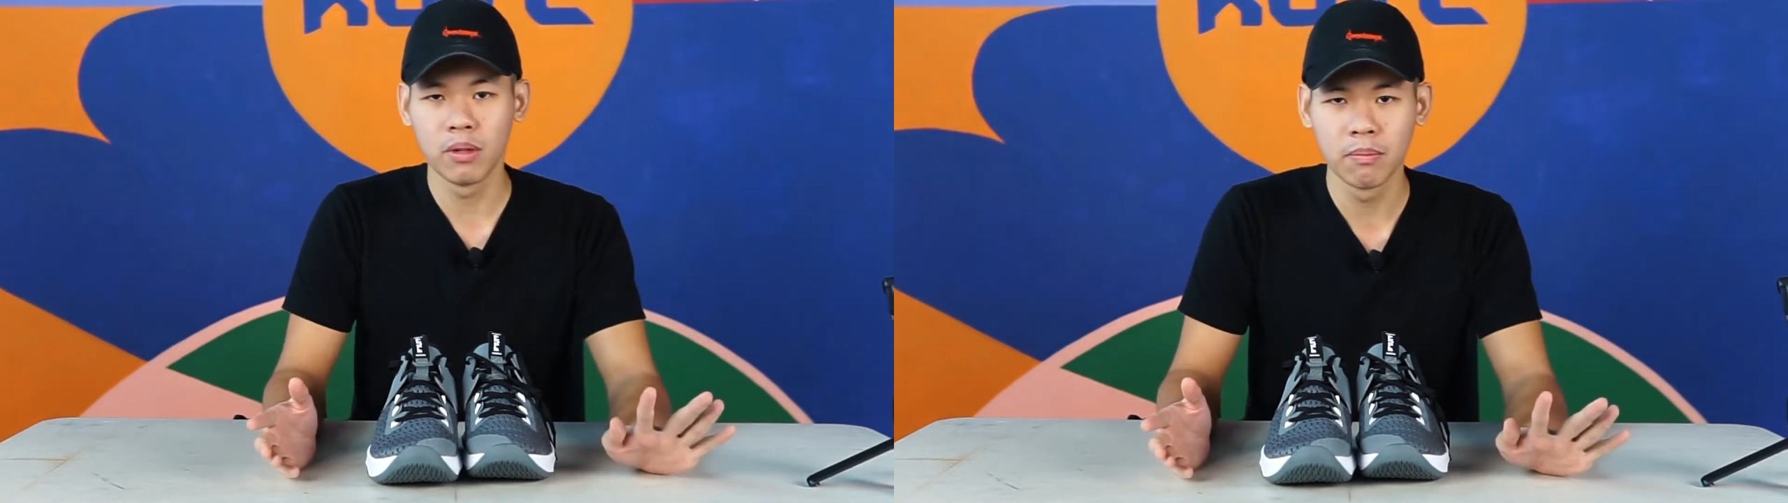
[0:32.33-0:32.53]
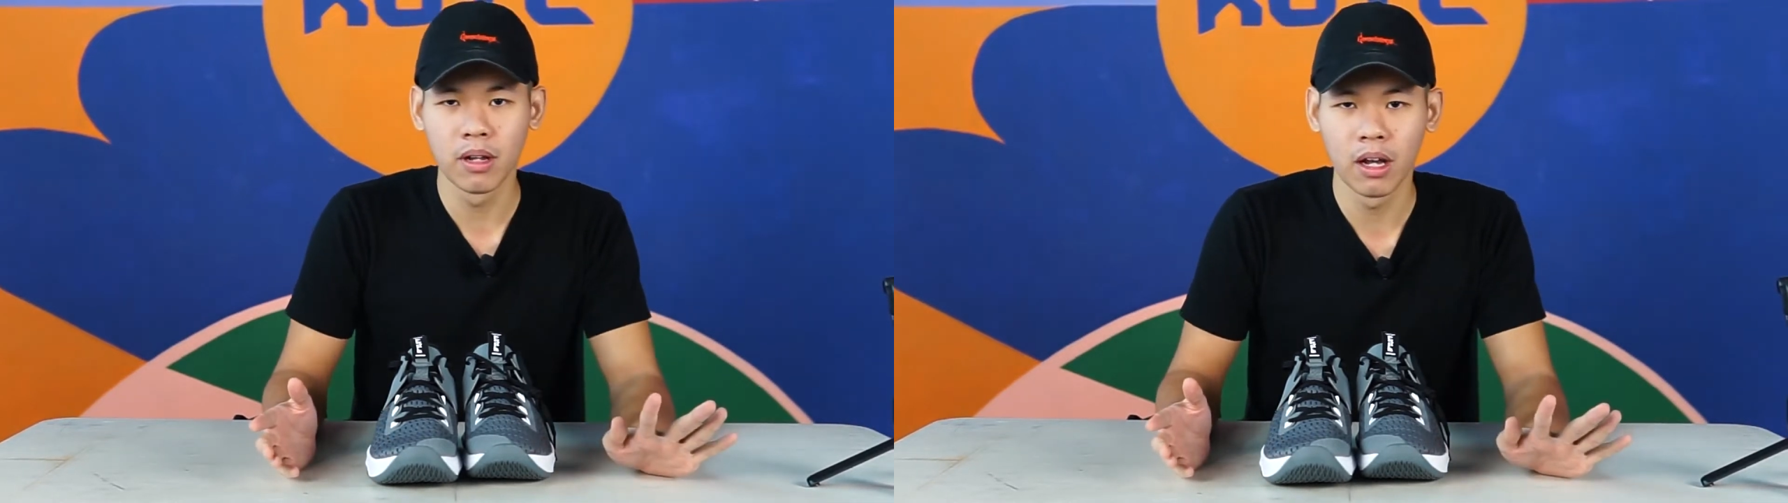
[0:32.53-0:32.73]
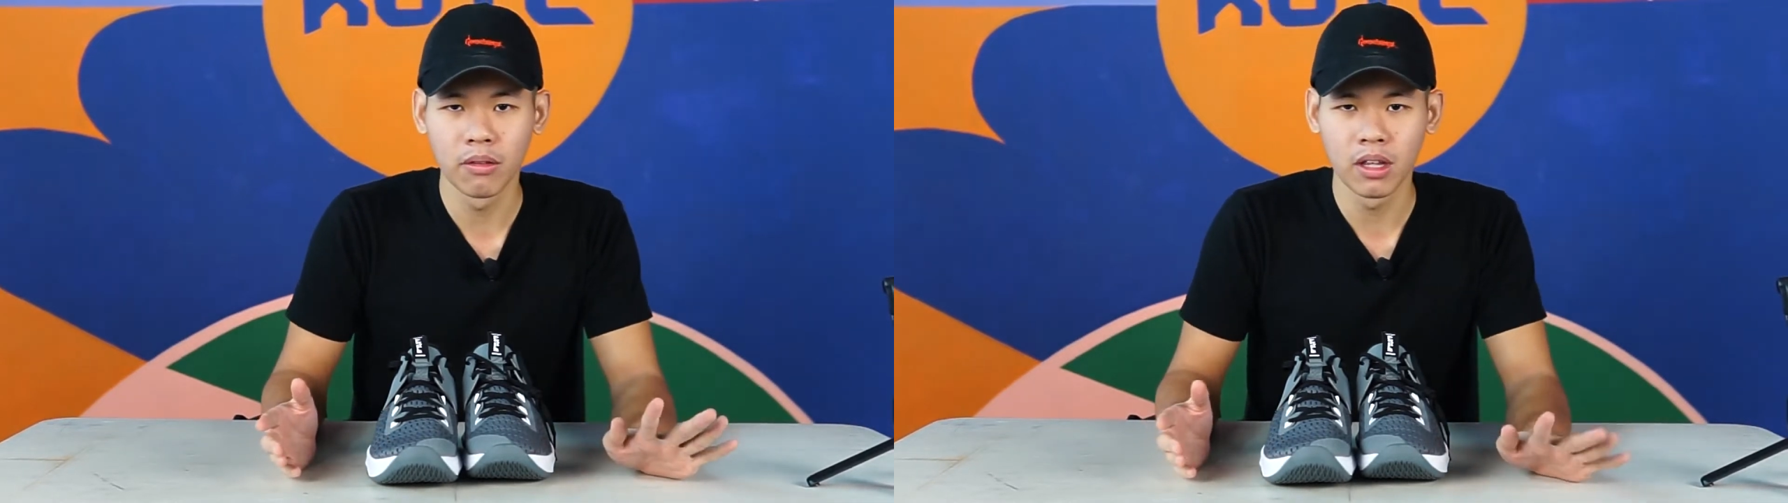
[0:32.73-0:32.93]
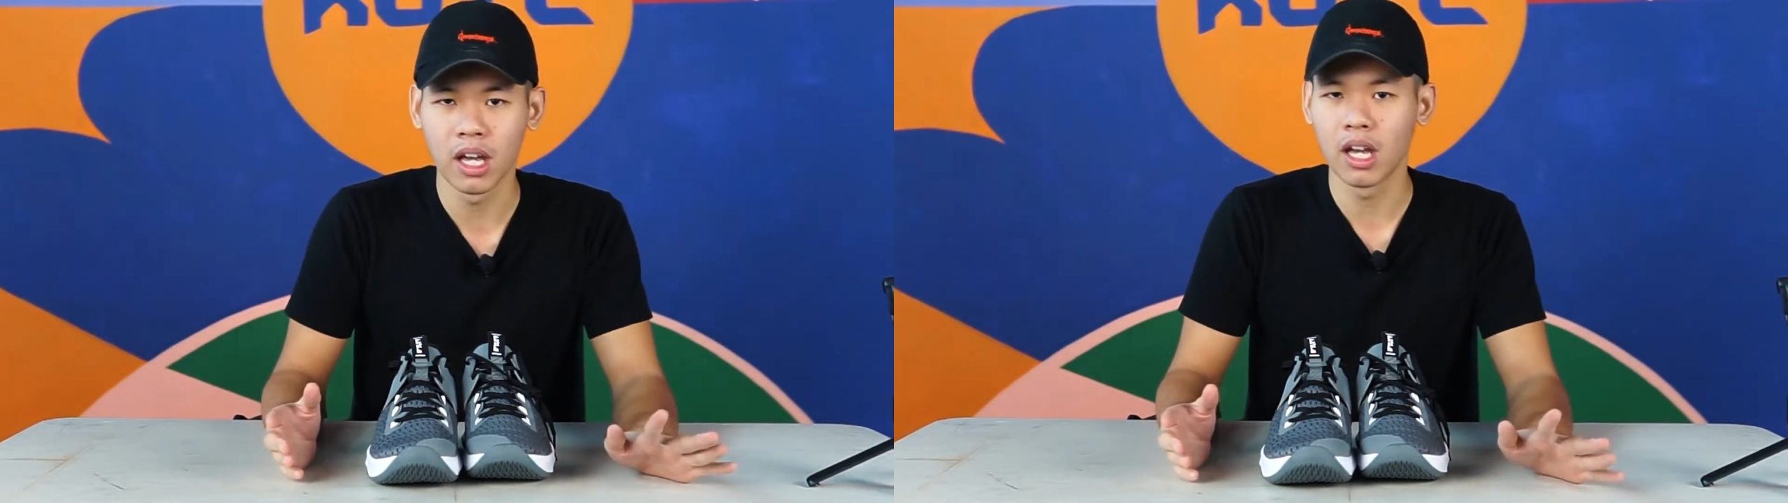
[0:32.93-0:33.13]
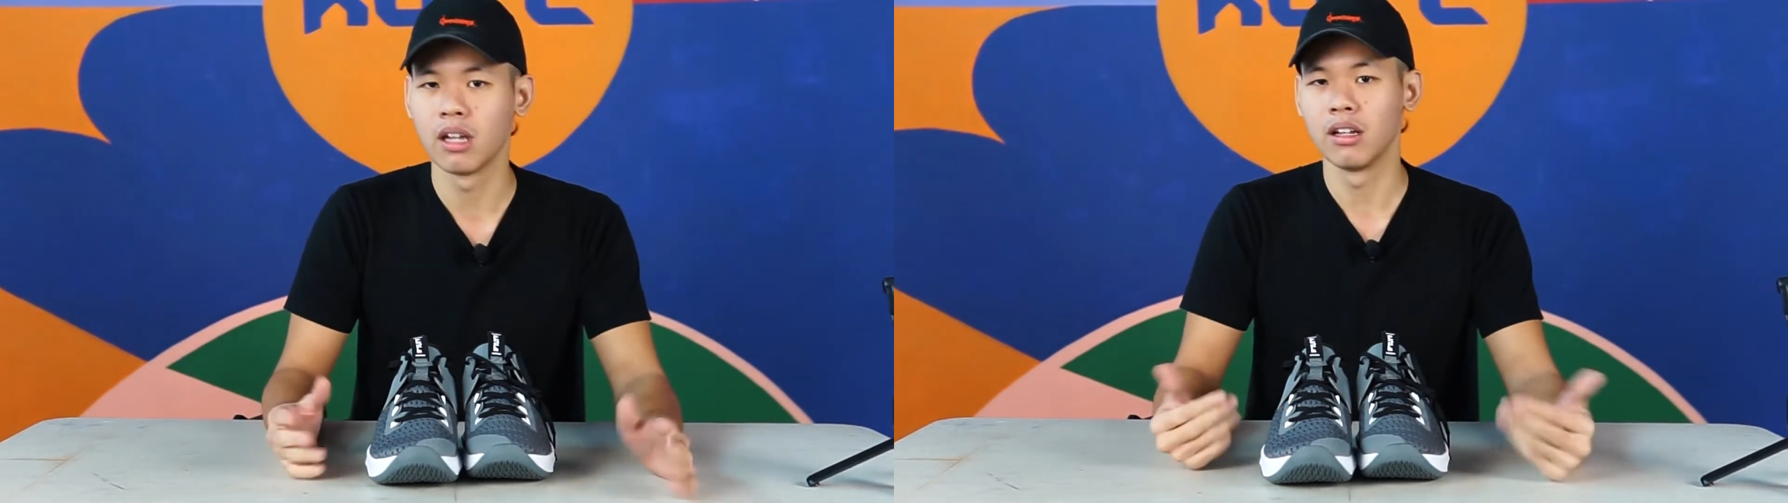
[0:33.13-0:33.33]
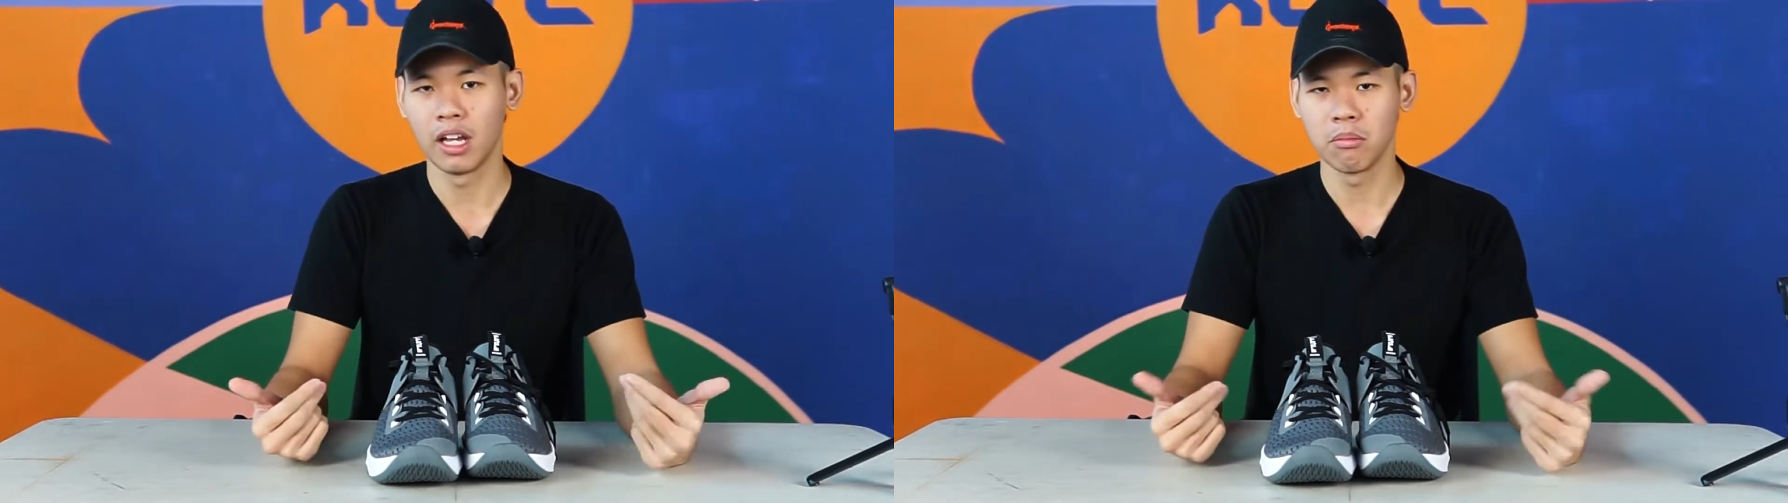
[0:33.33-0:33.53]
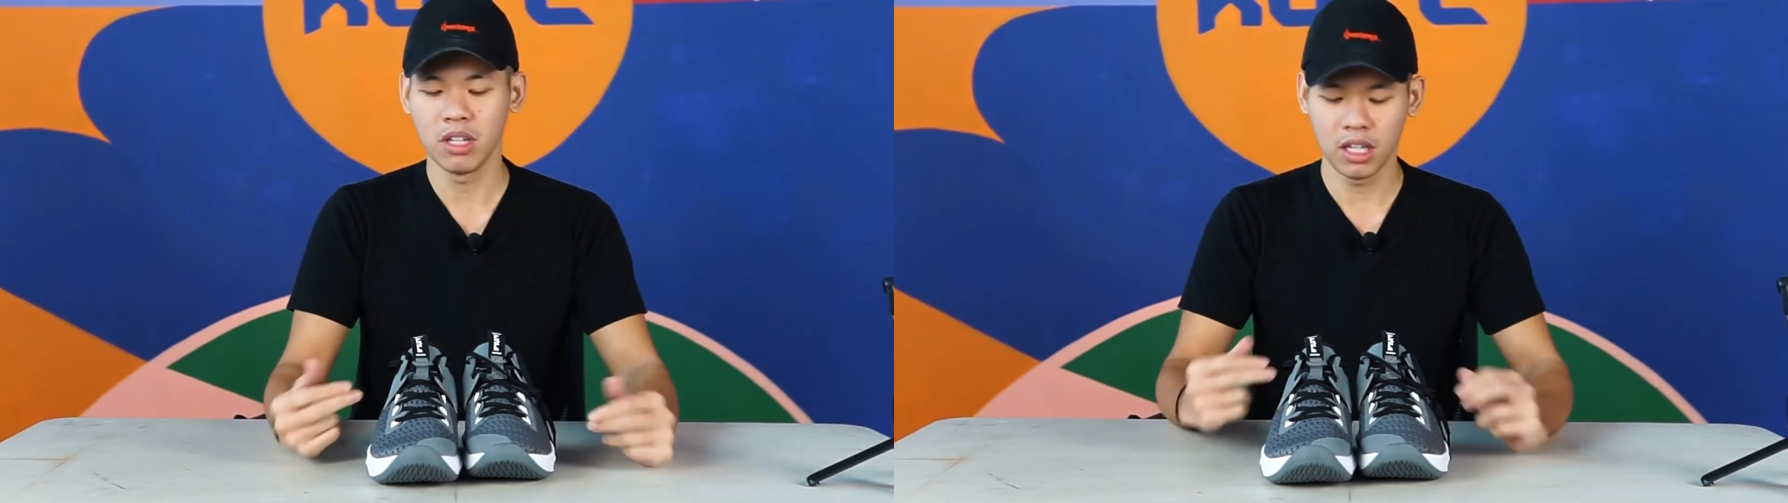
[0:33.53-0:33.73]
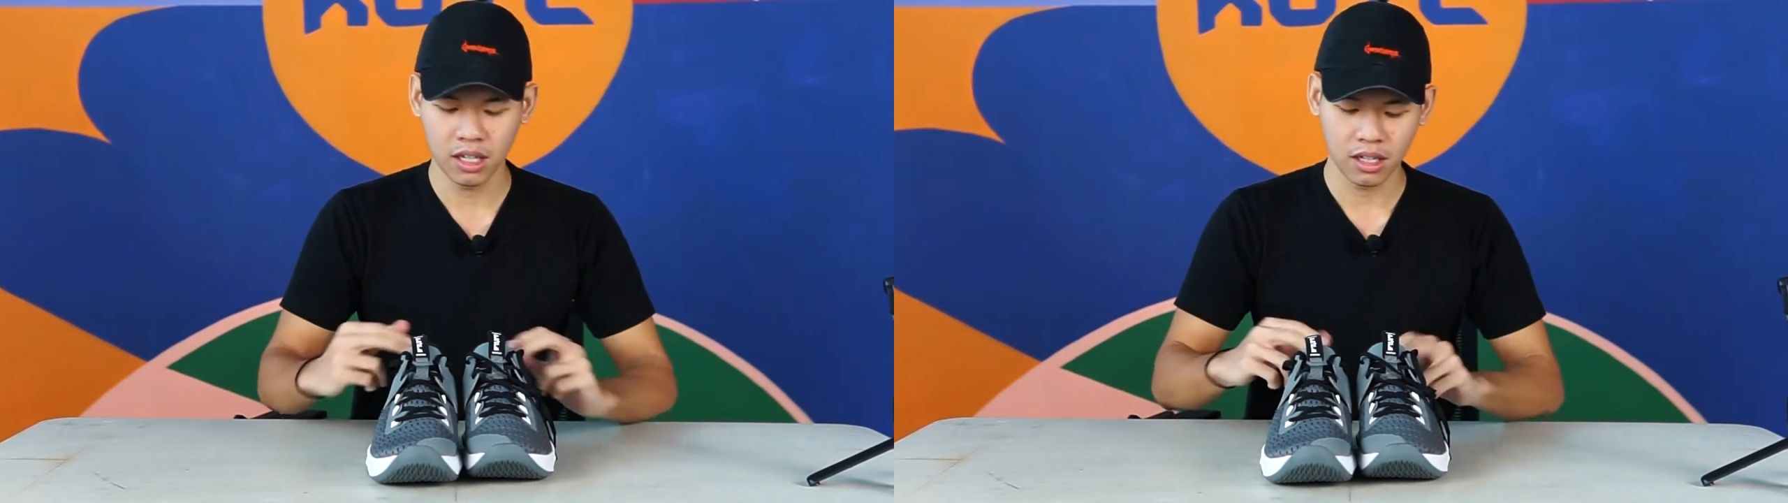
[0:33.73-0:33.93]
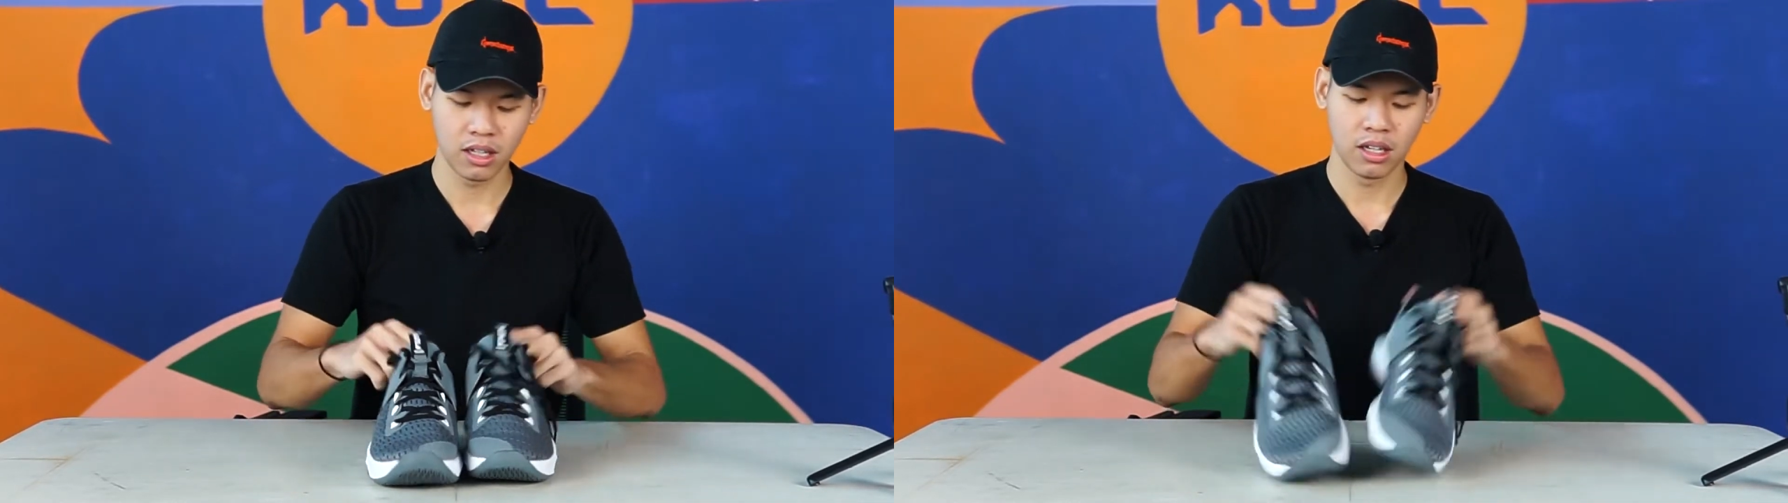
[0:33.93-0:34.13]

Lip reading: people out there like me,